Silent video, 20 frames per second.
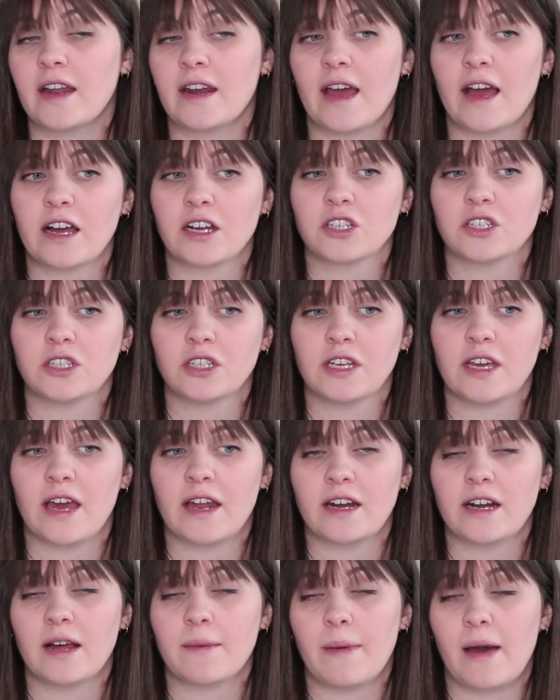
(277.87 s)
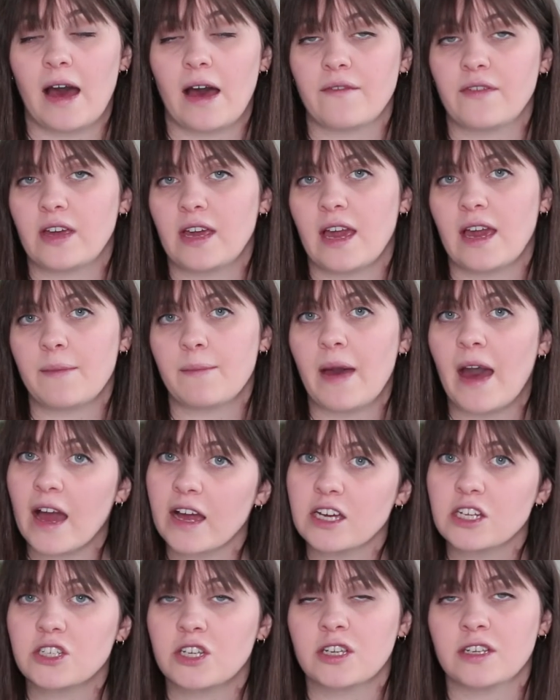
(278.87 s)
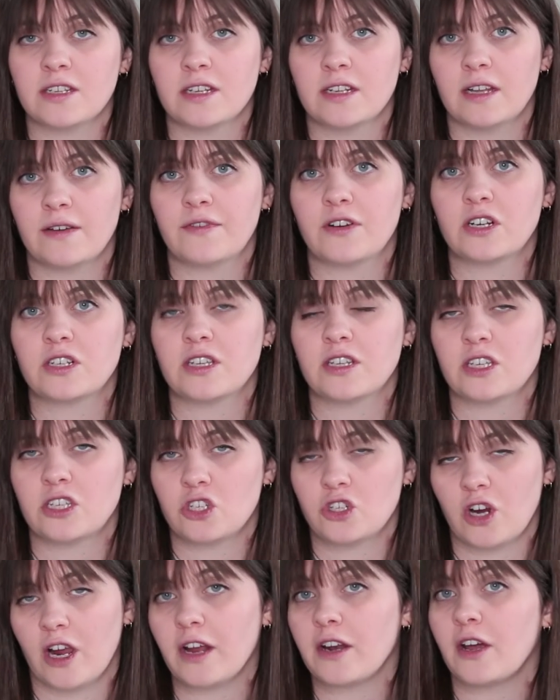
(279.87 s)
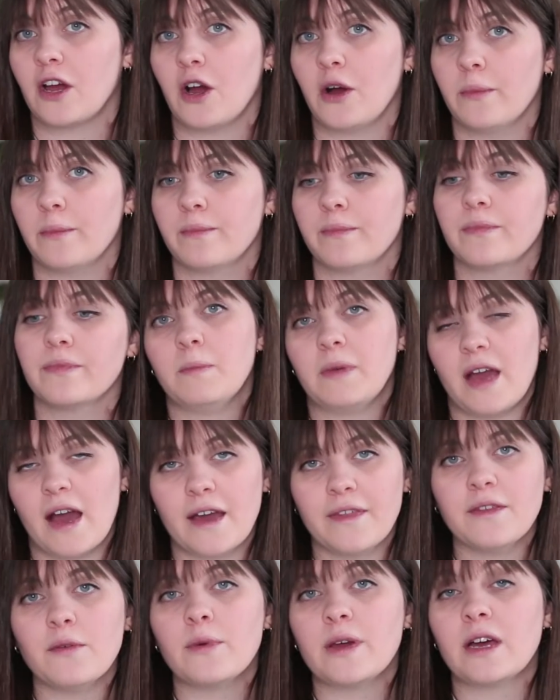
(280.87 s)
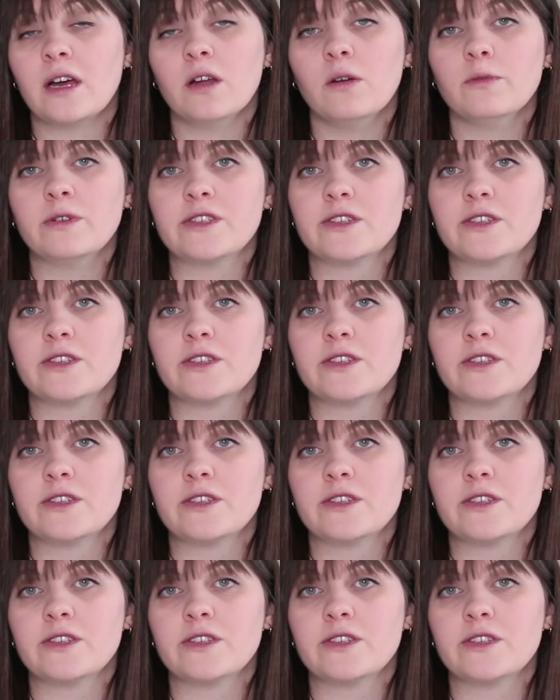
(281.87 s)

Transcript: and actually ended up having a package to deliver to the Strand home. Behind the wheel